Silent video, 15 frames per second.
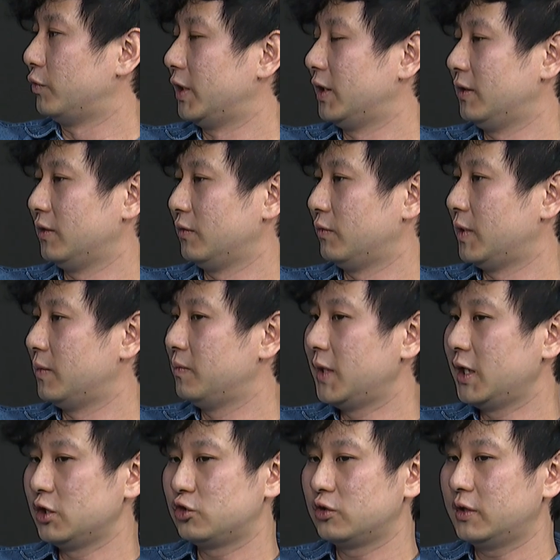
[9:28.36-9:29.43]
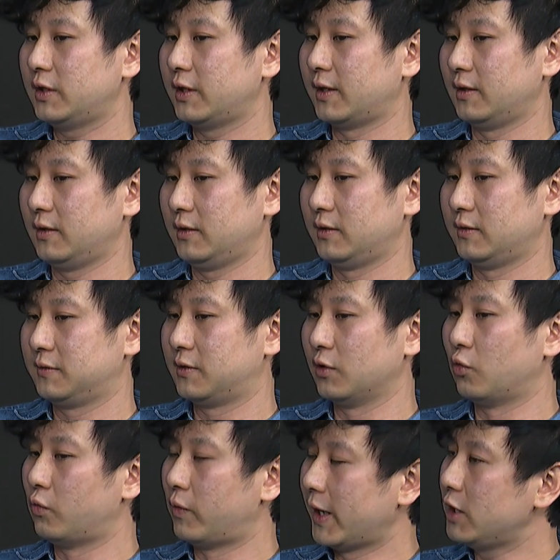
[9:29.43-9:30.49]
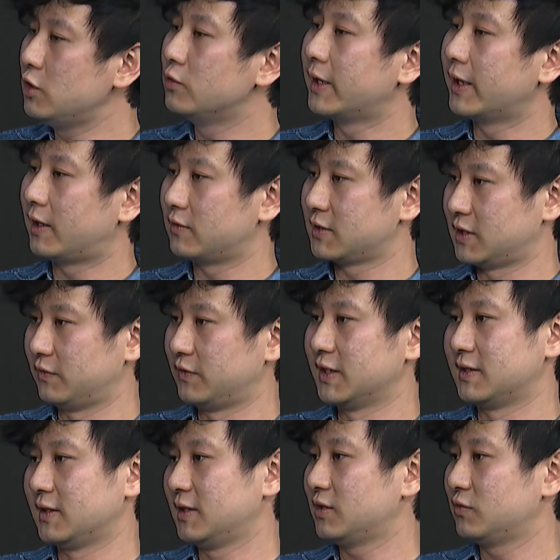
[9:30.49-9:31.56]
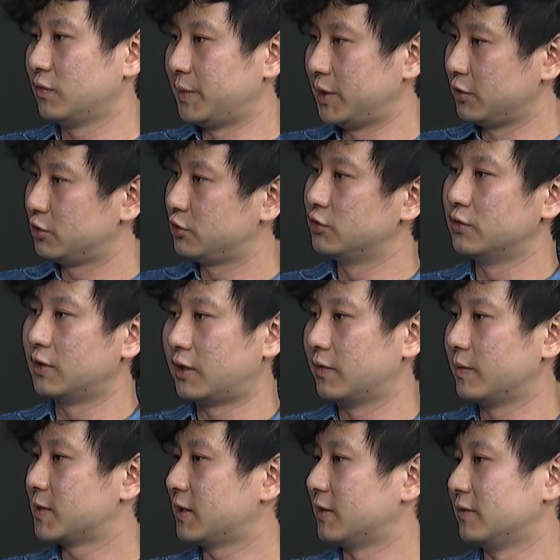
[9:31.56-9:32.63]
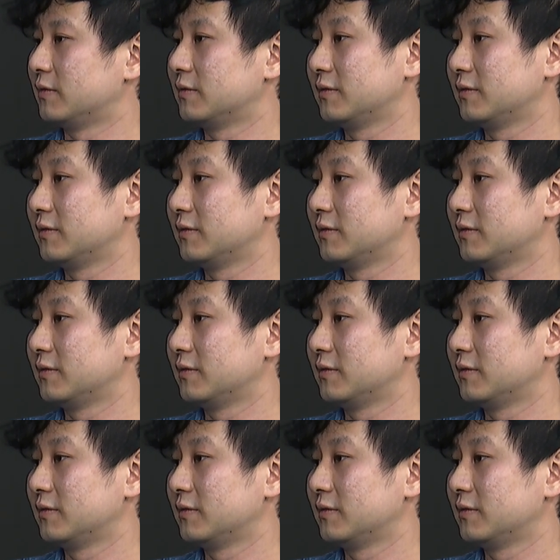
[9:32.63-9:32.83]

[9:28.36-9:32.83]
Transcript: we made sure that the way you get our services will be through our website.